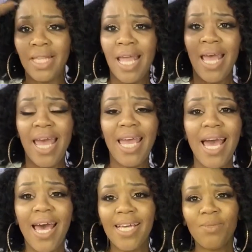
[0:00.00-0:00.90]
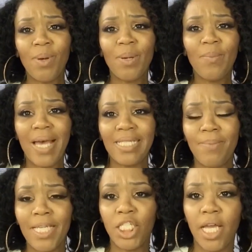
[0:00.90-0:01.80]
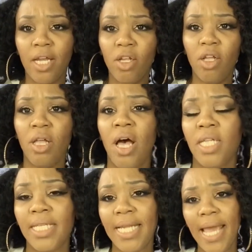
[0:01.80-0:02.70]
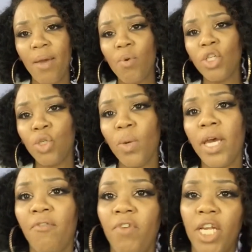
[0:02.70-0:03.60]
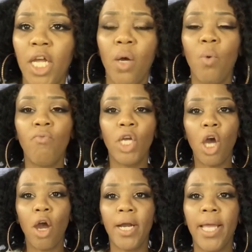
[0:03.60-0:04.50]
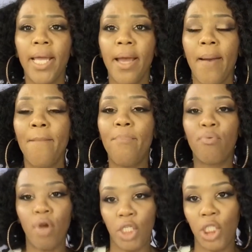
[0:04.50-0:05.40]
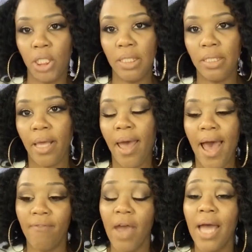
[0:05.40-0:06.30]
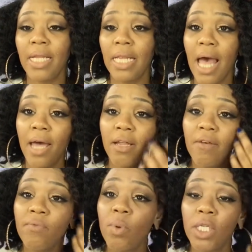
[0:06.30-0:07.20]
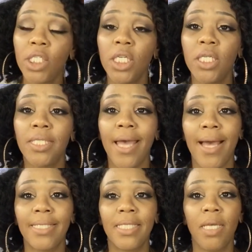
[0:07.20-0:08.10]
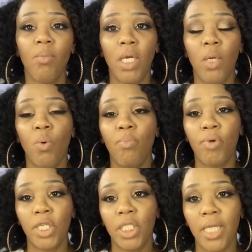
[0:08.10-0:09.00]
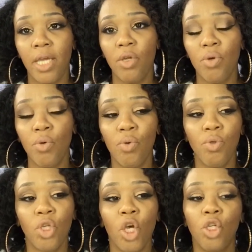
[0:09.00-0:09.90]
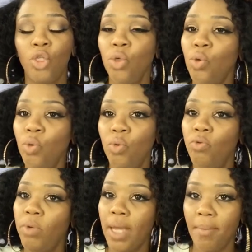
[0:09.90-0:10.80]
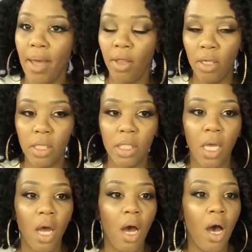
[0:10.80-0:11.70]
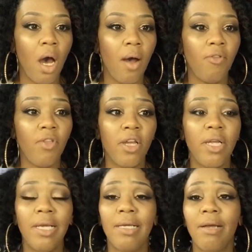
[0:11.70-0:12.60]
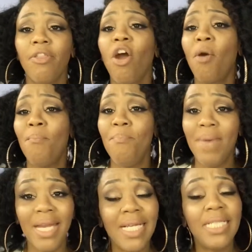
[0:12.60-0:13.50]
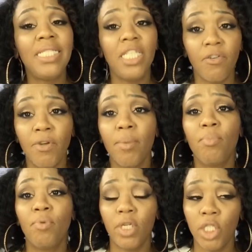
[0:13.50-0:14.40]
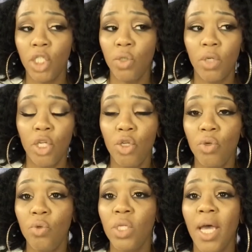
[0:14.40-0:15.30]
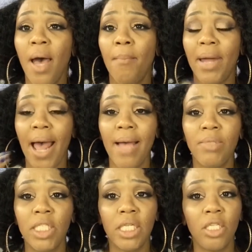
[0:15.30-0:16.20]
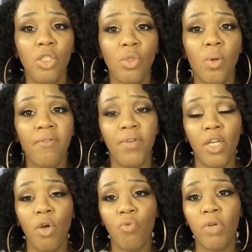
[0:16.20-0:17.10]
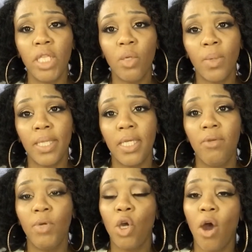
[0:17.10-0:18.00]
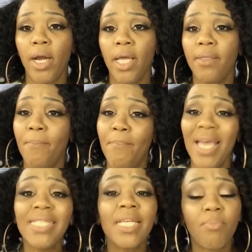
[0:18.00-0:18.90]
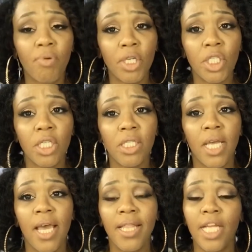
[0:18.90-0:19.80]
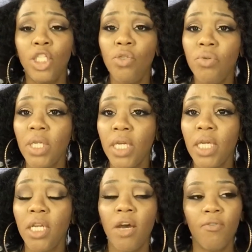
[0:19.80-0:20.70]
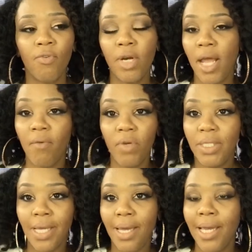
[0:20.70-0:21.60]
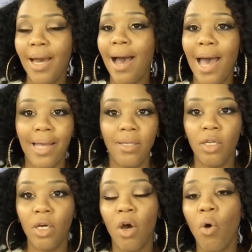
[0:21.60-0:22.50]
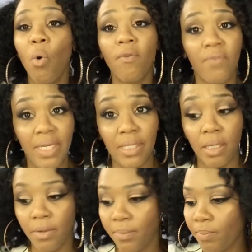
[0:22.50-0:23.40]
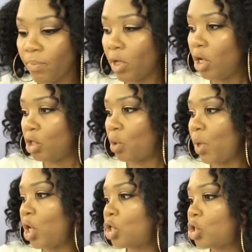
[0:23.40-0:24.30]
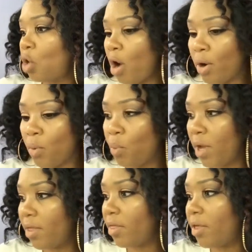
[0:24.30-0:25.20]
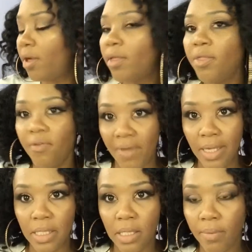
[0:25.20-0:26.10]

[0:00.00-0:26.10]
Hey guys, welcome back to my channel. Today we're doing a video regarding brushes. I've gotten a lot of questions asking me what brushes I use to create my looks. There are many different brushes you can use, but I'm just going to do a video really quickly regarding the basic brushes that you need for an everyday eye look or face look. So we're going to start with the face.